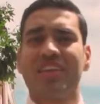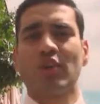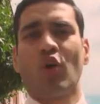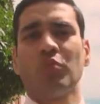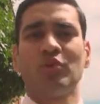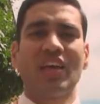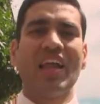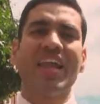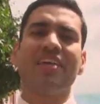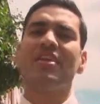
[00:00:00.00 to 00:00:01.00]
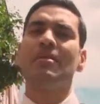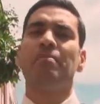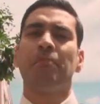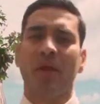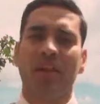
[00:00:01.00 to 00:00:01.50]
in almost 11
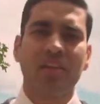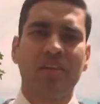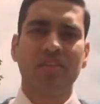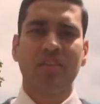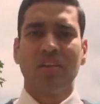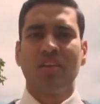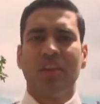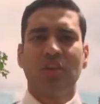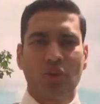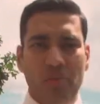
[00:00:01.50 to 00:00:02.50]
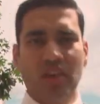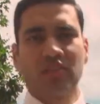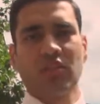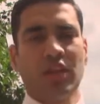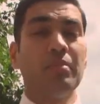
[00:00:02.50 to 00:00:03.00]
billion
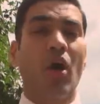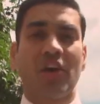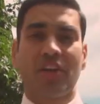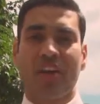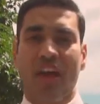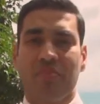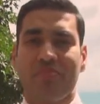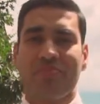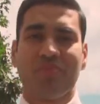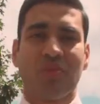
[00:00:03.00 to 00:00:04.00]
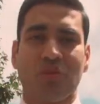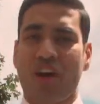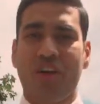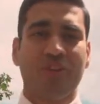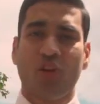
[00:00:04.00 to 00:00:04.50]
incremental in market cap,
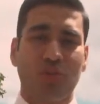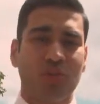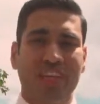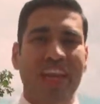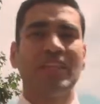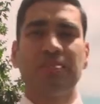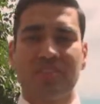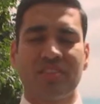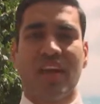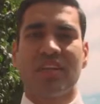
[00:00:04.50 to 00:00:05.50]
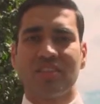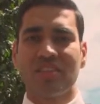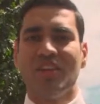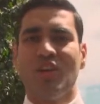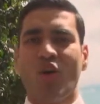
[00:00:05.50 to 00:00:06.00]
covering almost 80%
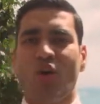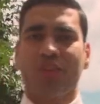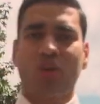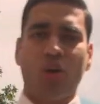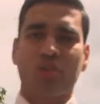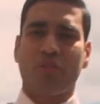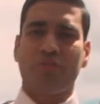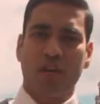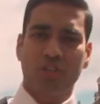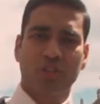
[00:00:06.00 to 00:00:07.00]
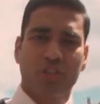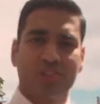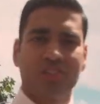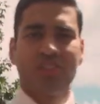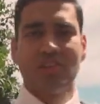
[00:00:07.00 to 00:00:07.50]
of the cost of
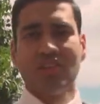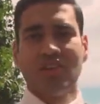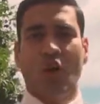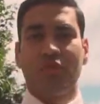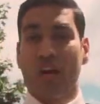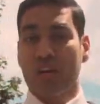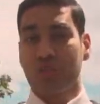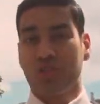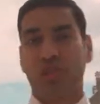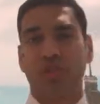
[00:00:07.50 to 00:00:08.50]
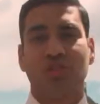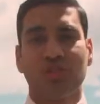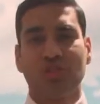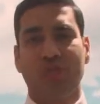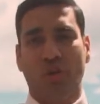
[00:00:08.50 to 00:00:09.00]
purchase of acquisitions
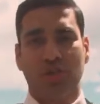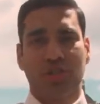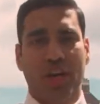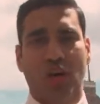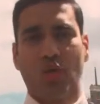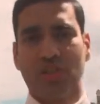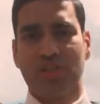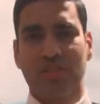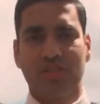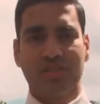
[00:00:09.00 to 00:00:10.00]
for its shareholders.